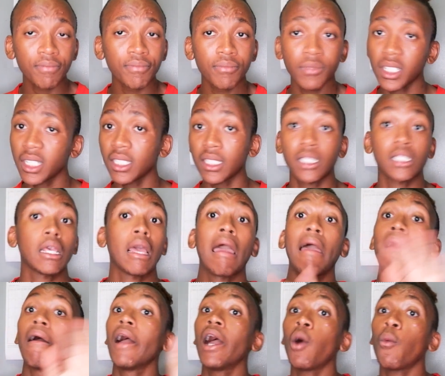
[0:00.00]
because
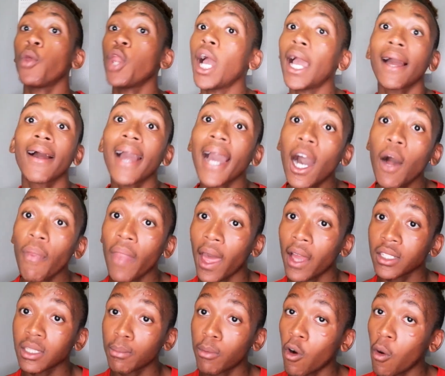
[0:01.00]
we're not gonna count that
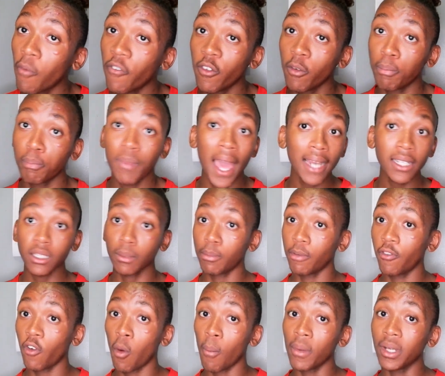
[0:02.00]
as a
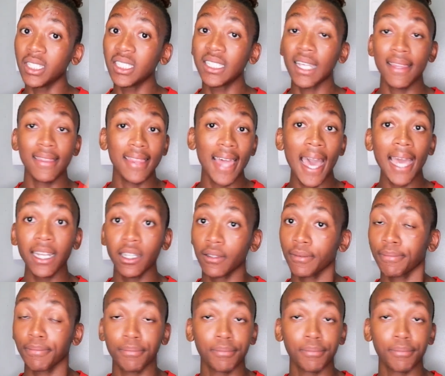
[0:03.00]
performance. That